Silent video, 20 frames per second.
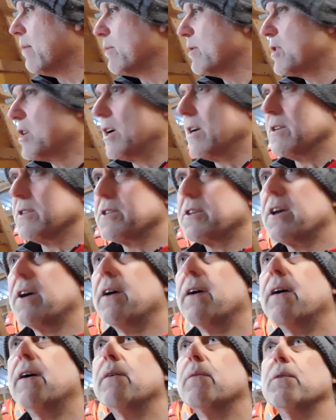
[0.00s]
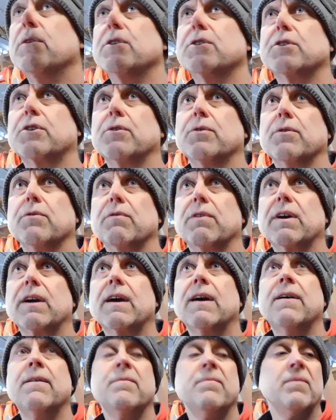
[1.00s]
be changed with a schooner rig.
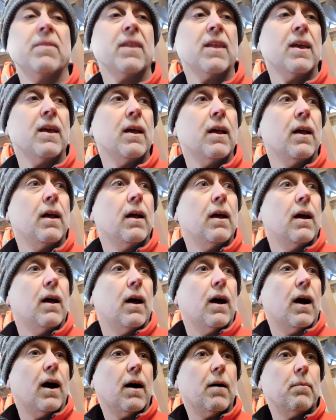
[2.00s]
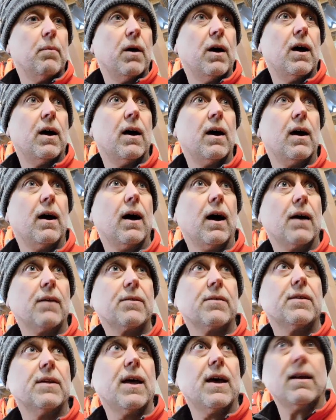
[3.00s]
Other
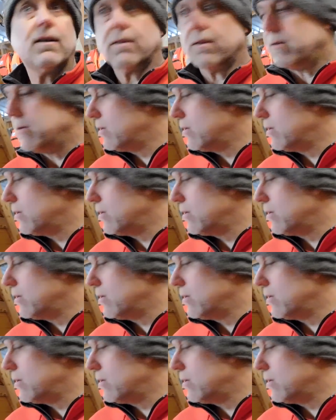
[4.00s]
than that,